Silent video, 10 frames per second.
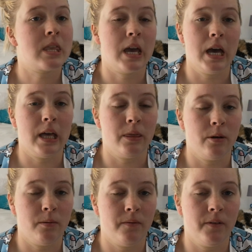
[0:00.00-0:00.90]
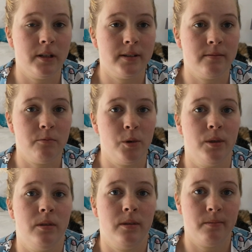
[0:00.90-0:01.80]
I thought it would fit with
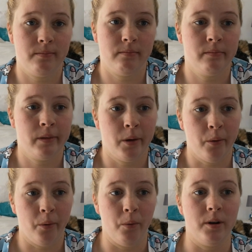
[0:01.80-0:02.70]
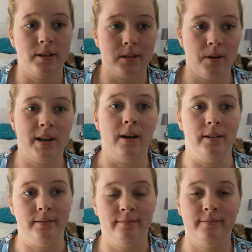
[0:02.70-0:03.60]
what is going
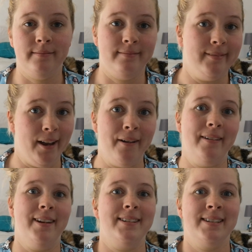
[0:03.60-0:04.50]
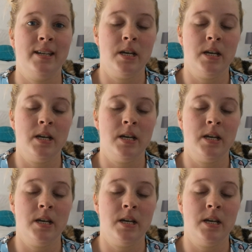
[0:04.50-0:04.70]
on around us.